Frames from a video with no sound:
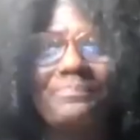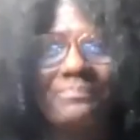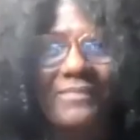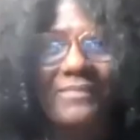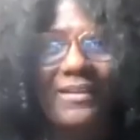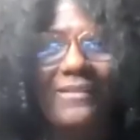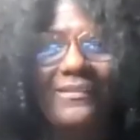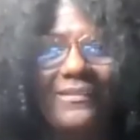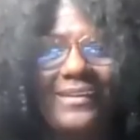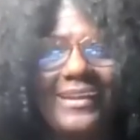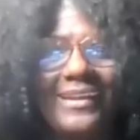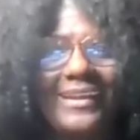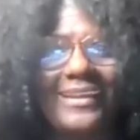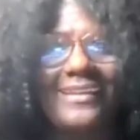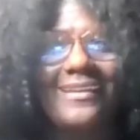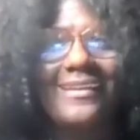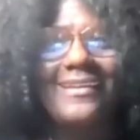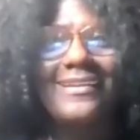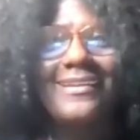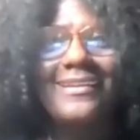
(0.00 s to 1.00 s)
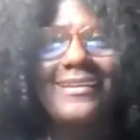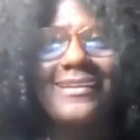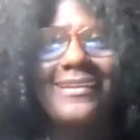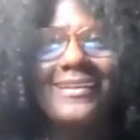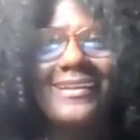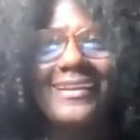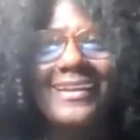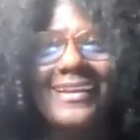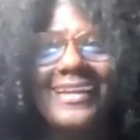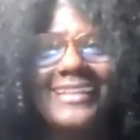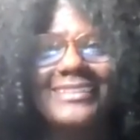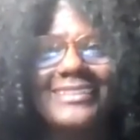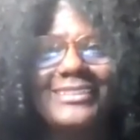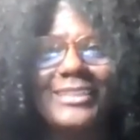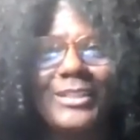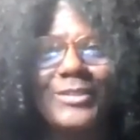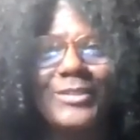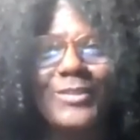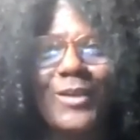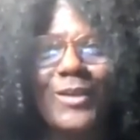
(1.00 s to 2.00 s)
Okay. That is correct.
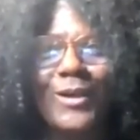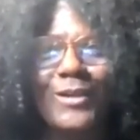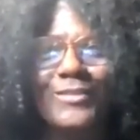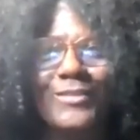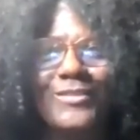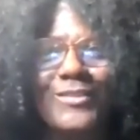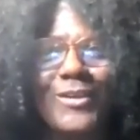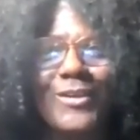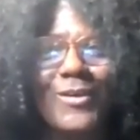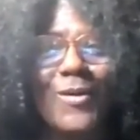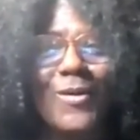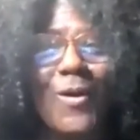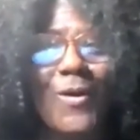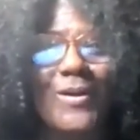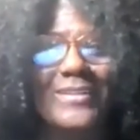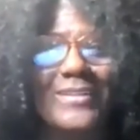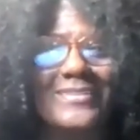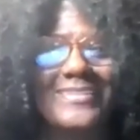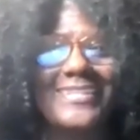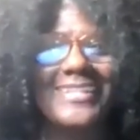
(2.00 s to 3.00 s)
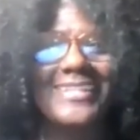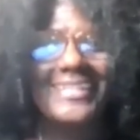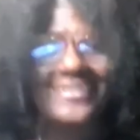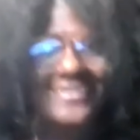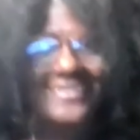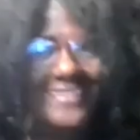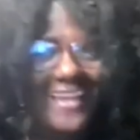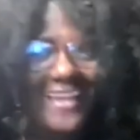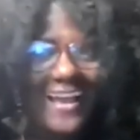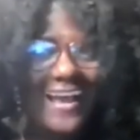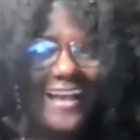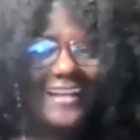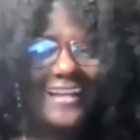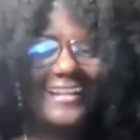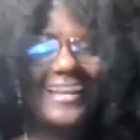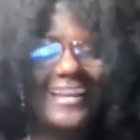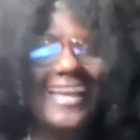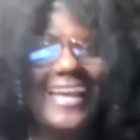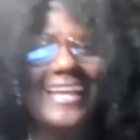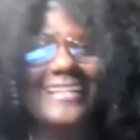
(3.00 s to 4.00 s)
She is also on TikTok
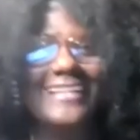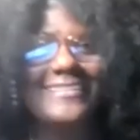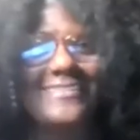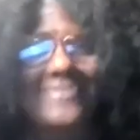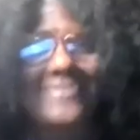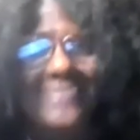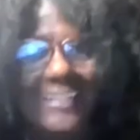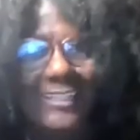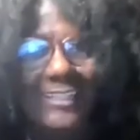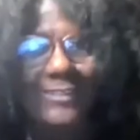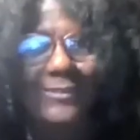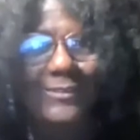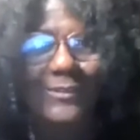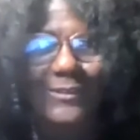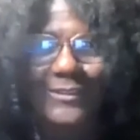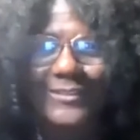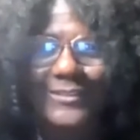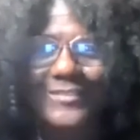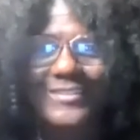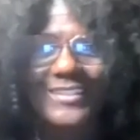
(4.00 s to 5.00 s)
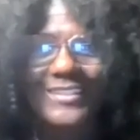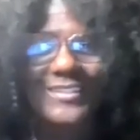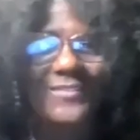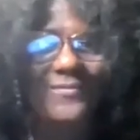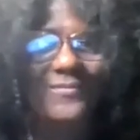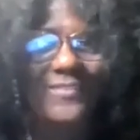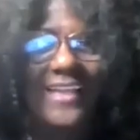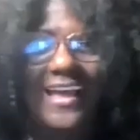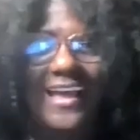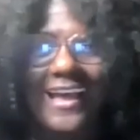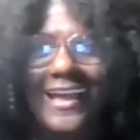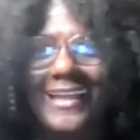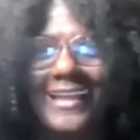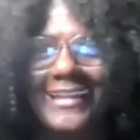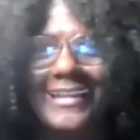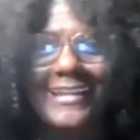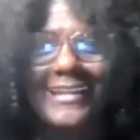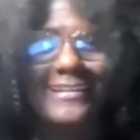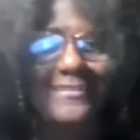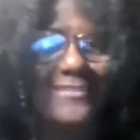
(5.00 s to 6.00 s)
as Thick Girls is Fly,
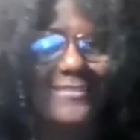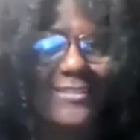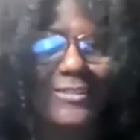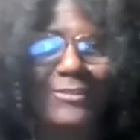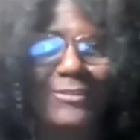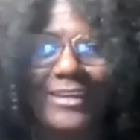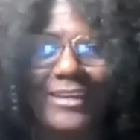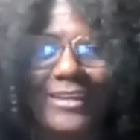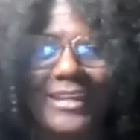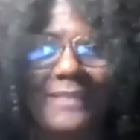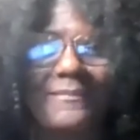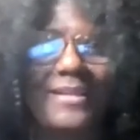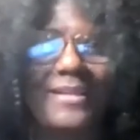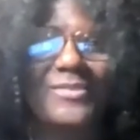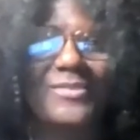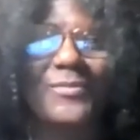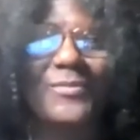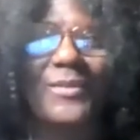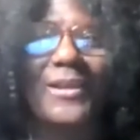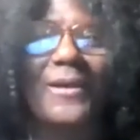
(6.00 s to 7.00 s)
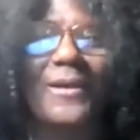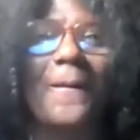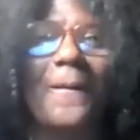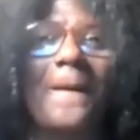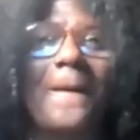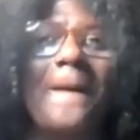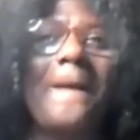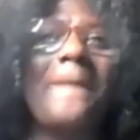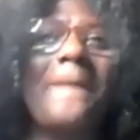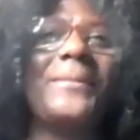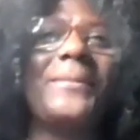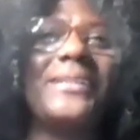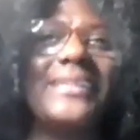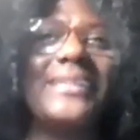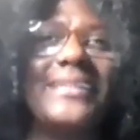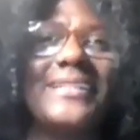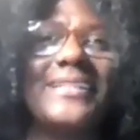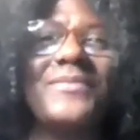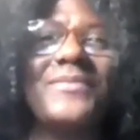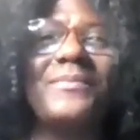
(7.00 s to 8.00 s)
Instagram as well.
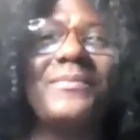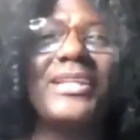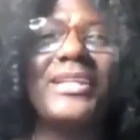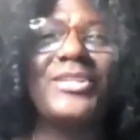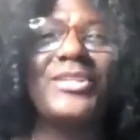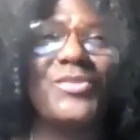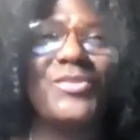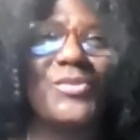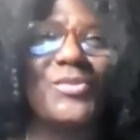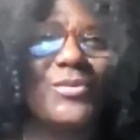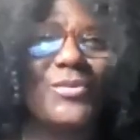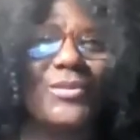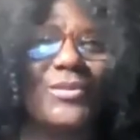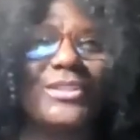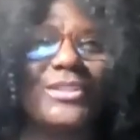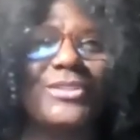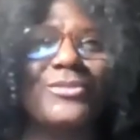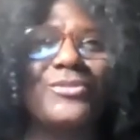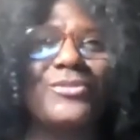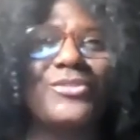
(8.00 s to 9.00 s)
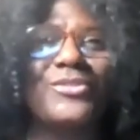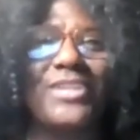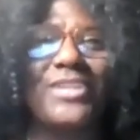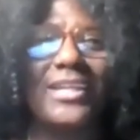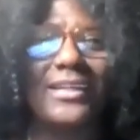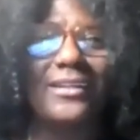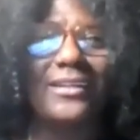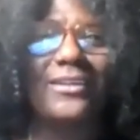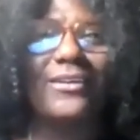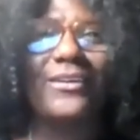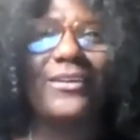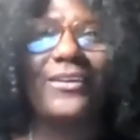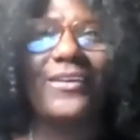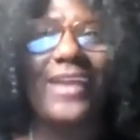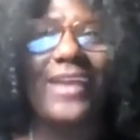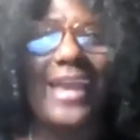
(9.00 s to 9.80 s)
Please make sure you check her